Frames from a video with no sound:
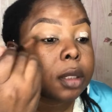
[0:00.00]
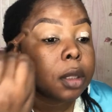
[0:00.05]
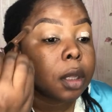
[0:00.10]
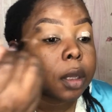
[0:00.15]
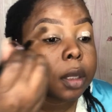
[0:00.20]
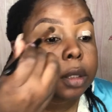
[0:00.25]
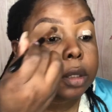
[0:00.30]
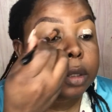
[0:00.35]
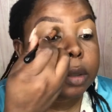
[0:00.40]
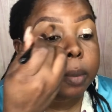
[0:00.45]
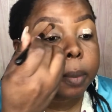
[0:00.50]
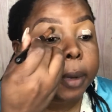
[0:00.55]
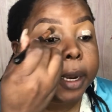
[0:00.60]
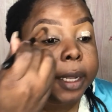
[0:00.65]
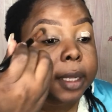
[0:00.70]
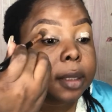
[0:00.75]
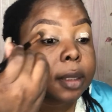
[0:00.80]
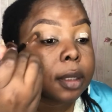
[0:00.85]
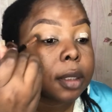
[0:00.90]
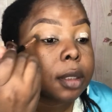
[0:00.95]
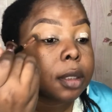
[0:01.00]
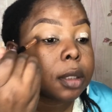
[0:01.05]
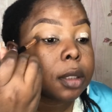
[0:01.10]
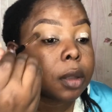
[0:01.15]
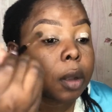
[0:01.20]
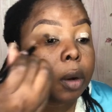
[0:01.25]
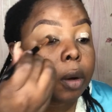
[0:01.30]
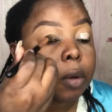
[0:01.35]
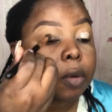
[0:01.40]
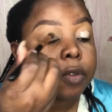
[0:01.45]
going to blend this
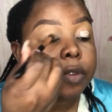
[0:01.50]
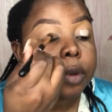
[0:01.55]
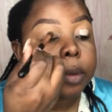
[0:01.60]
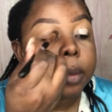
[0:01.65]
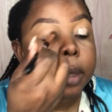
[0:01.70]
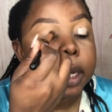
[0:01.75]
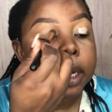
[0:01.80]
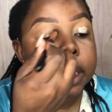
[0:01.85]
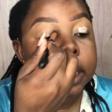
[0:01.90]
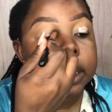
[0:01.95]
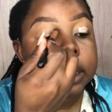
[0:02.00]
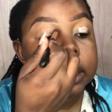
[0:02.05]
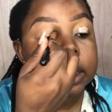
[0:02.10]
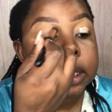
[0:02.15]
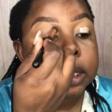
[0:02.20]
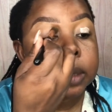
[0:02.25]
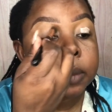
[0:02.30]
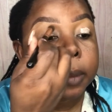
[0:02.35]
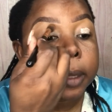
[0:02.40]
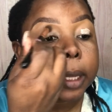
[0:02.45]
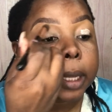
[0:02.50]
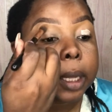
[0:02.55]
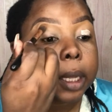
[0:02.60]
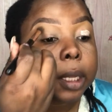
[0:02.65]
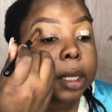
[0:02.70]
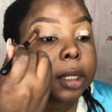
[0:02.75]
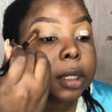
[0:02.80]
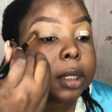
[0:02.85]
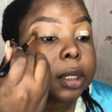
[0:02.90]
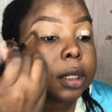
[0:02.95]
all over my lid space.